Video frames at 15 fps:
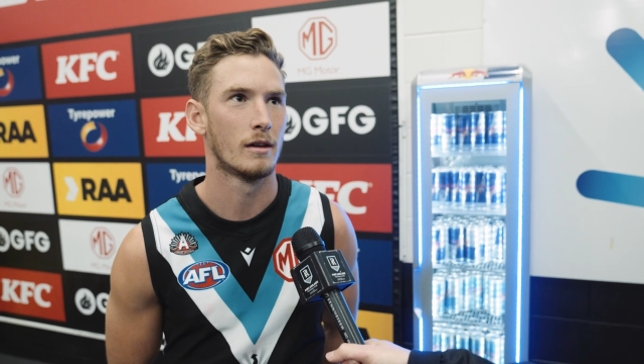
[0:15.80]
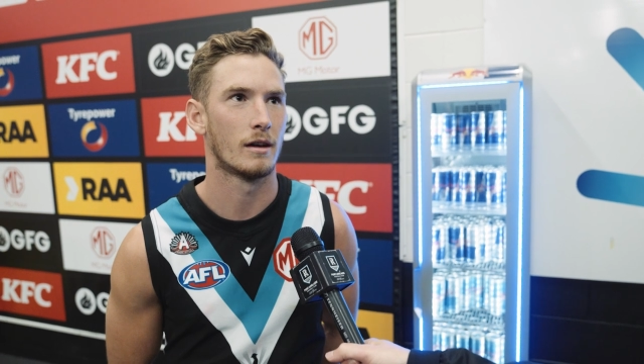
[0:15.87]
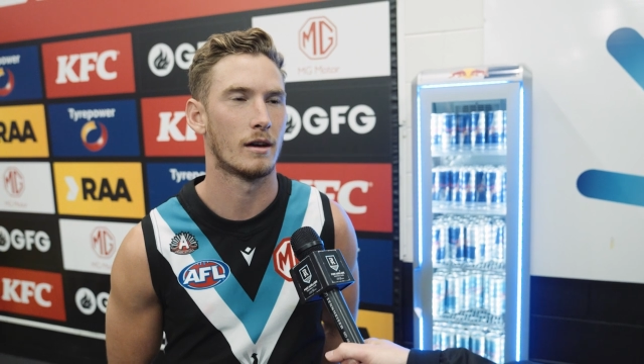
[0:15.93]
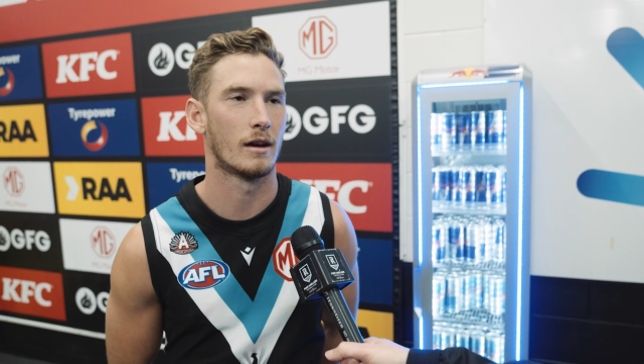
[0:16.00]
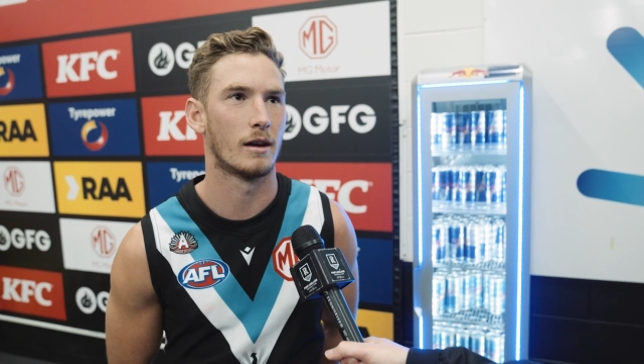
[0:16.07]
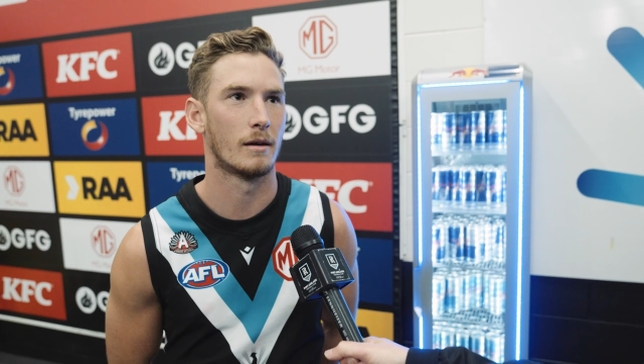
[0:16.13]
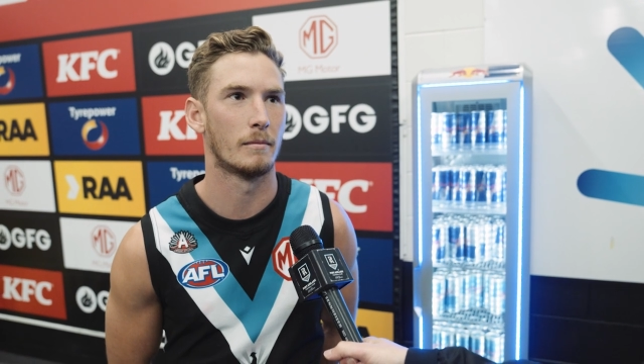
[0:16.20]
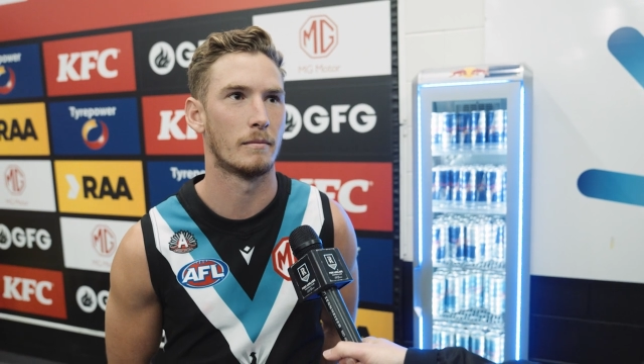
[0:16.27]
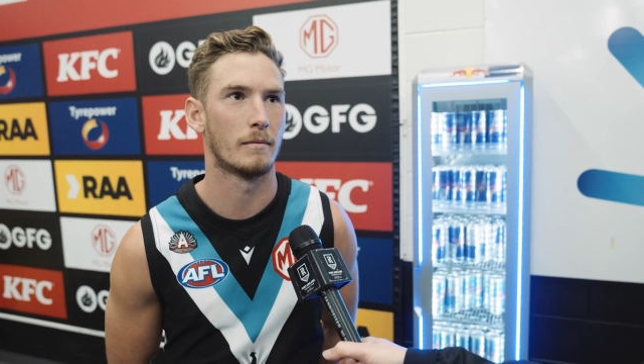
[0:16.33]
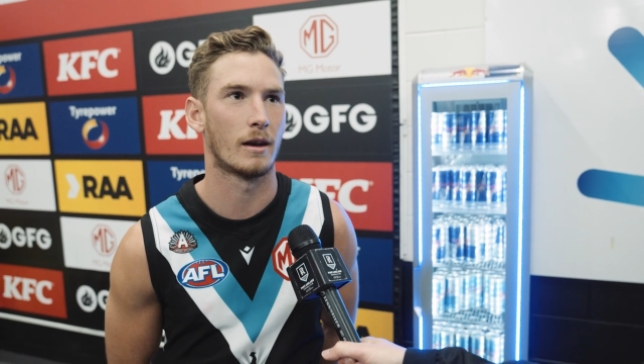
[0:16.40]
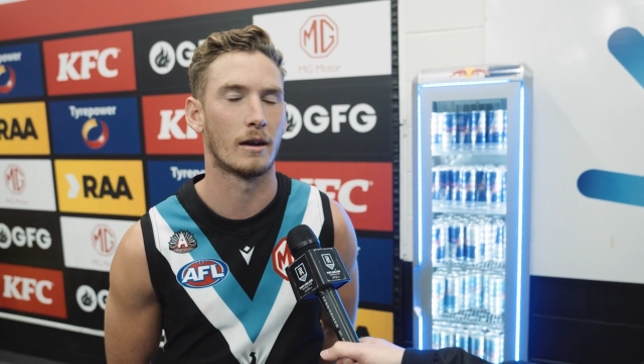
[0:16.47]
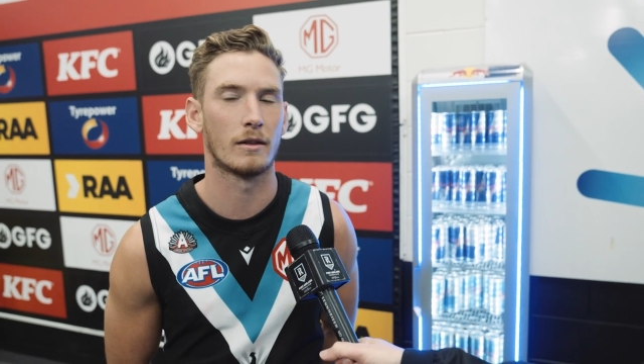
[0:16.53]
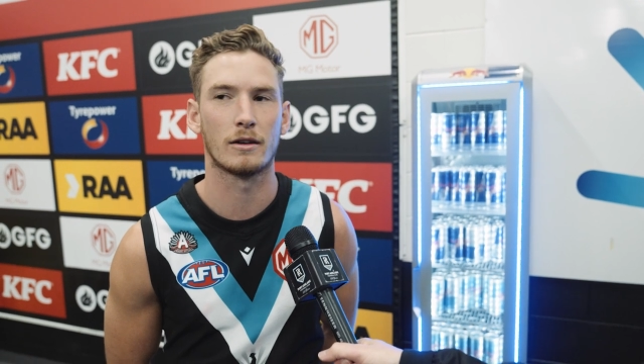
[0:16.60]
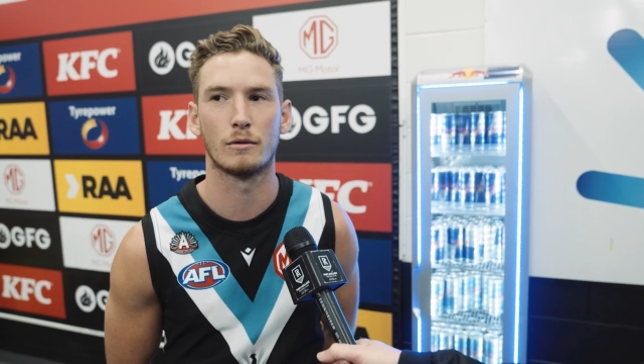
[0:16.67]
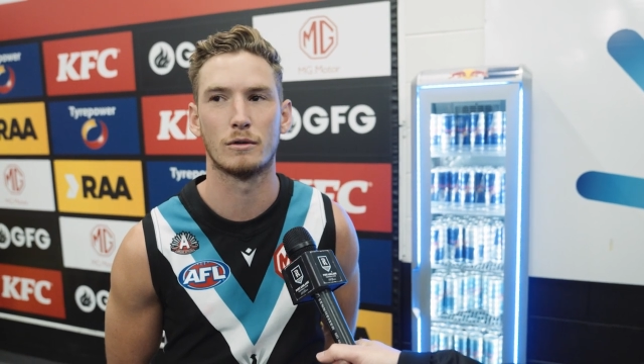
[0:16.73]
and
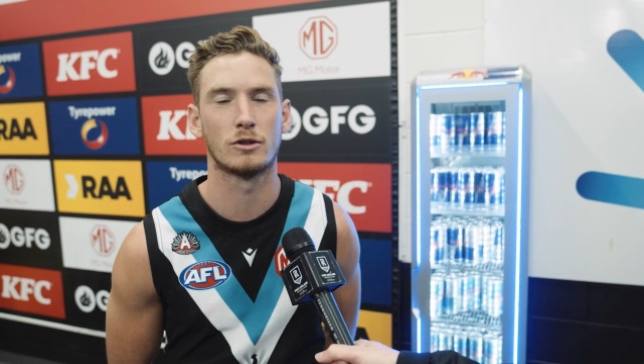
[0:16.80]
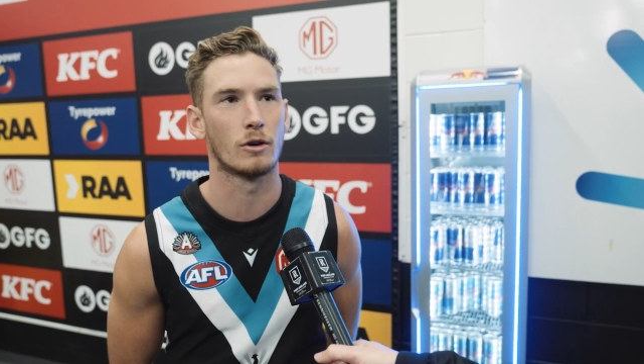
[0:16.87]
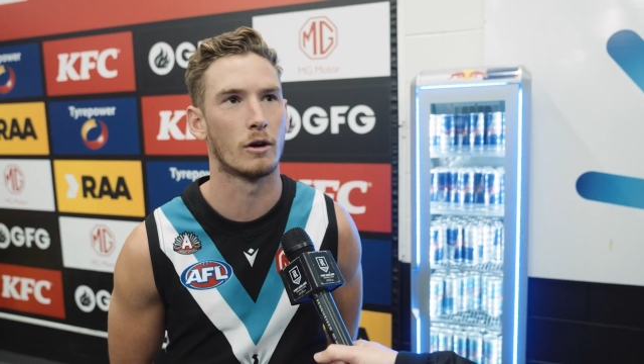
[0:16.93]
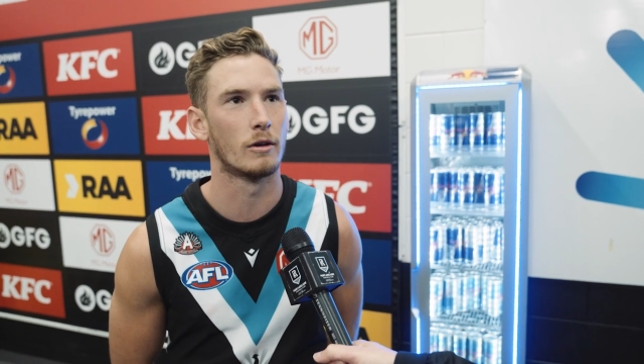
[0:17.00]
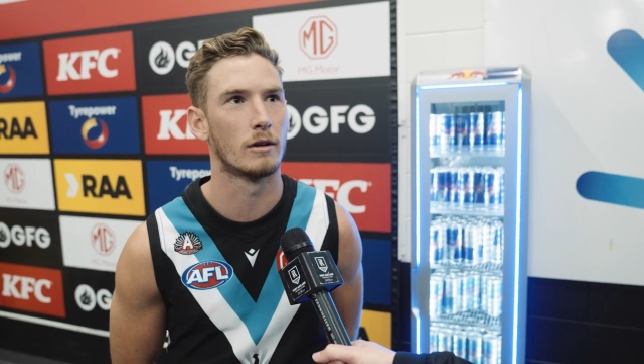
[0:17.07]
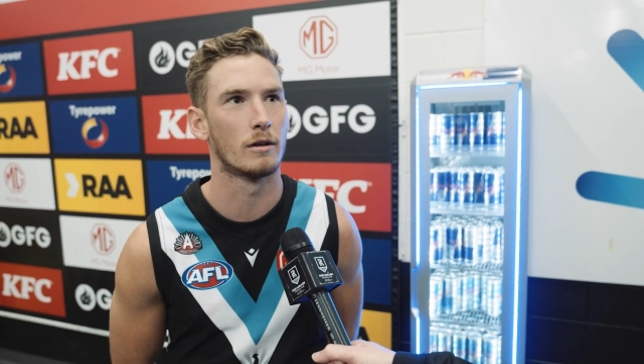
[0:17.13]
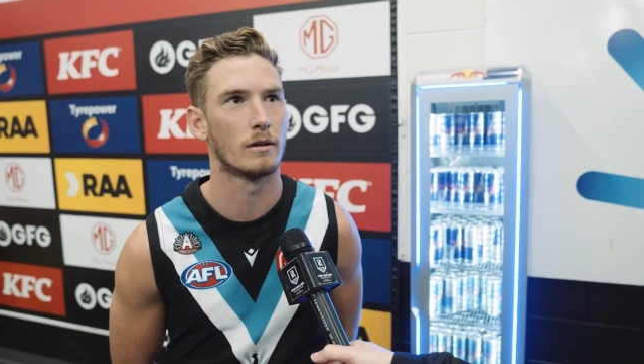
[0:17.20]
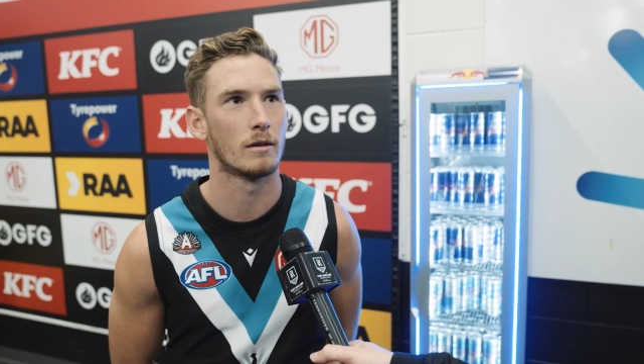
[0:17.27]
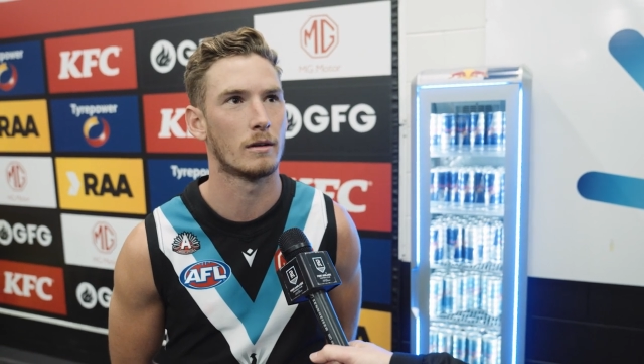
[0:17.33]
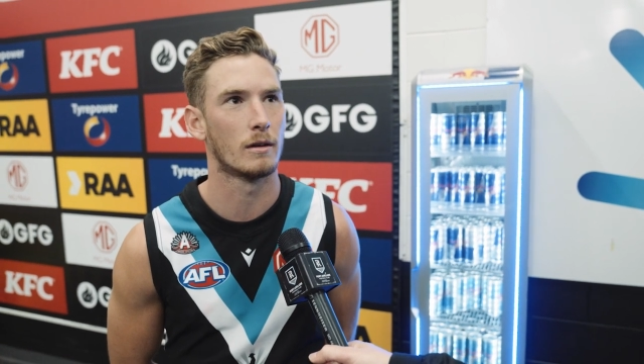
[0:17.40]
I think we showed it,